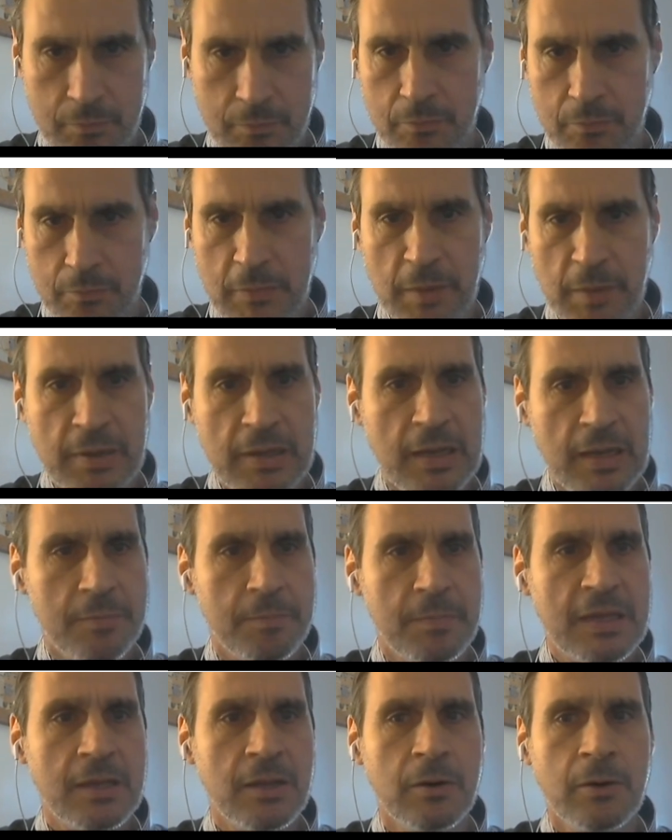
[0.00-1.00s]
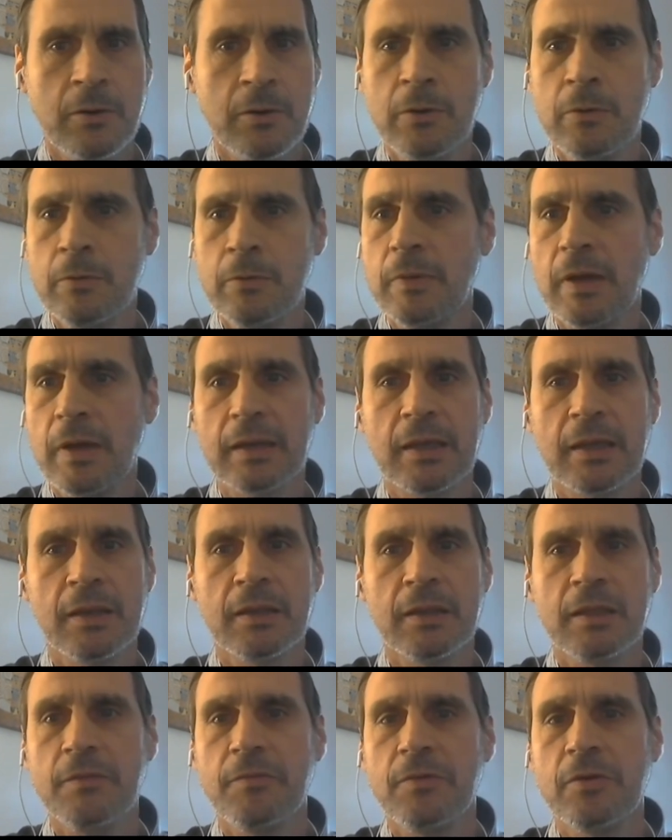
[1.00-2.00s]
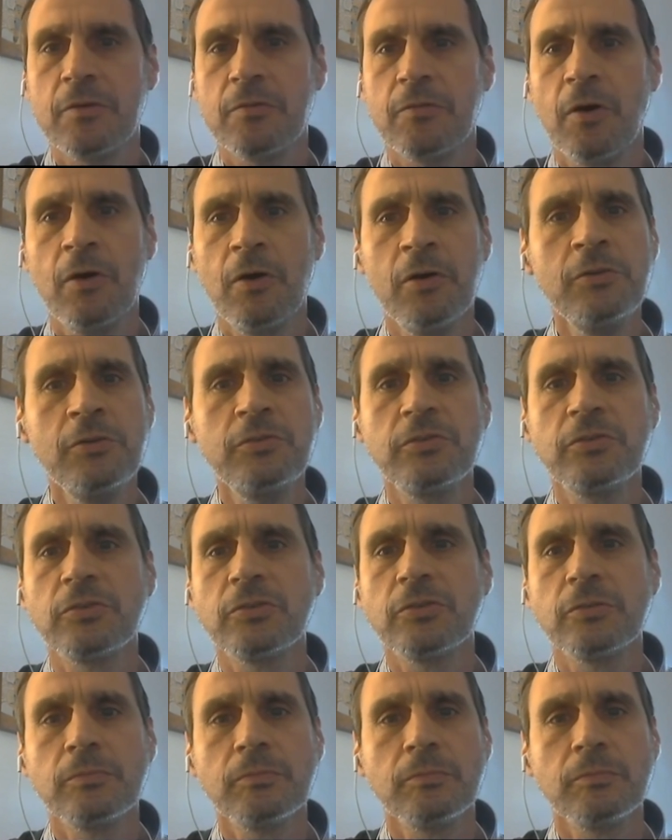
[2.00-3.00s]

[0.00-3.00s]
Maybe let me know. I can give you a voice.